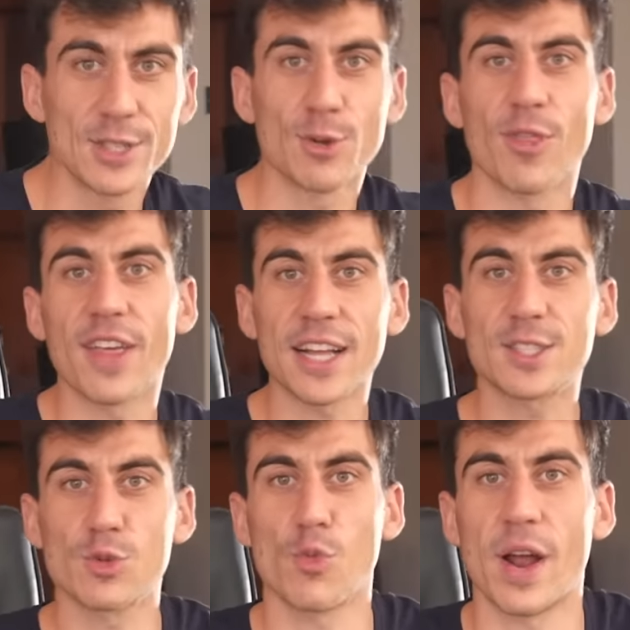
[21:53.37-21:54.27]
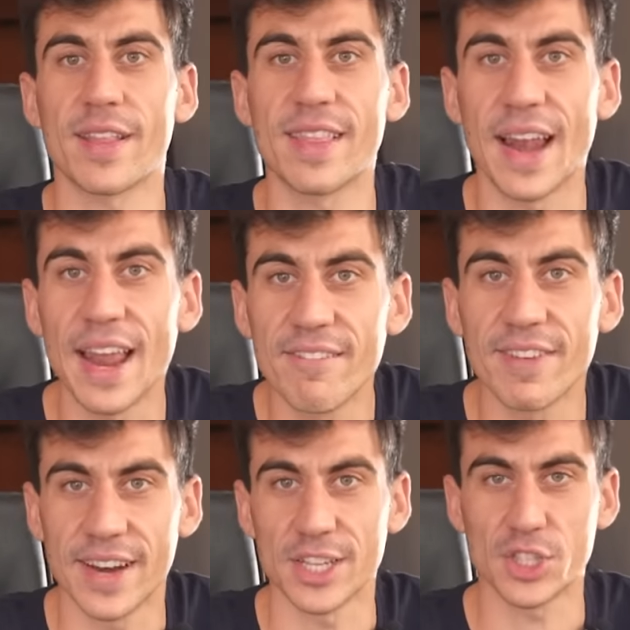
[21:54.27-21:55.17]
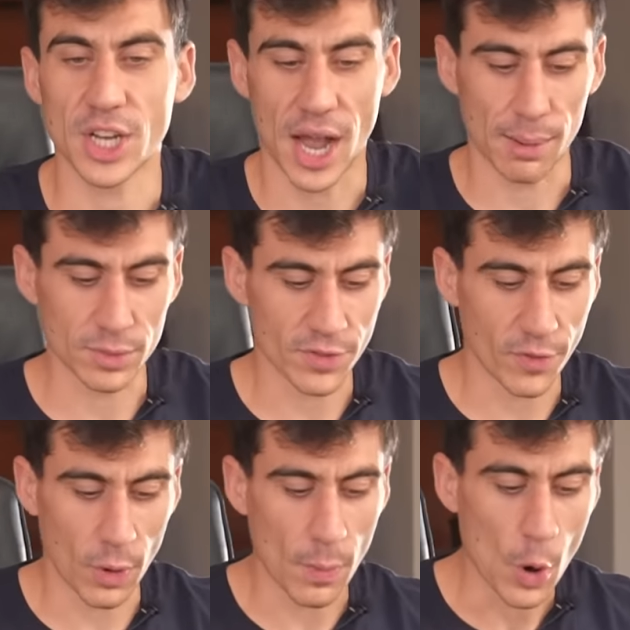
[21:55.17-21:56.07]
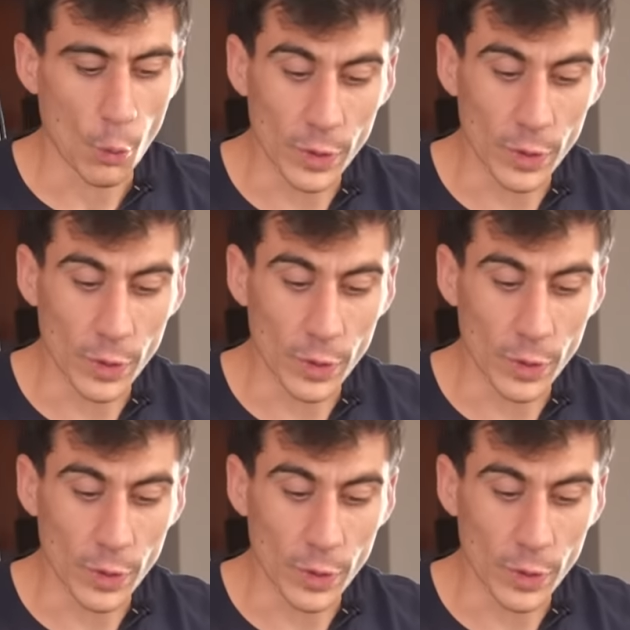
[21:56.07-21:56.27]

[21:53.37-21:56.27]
So that's where the leverage comes from.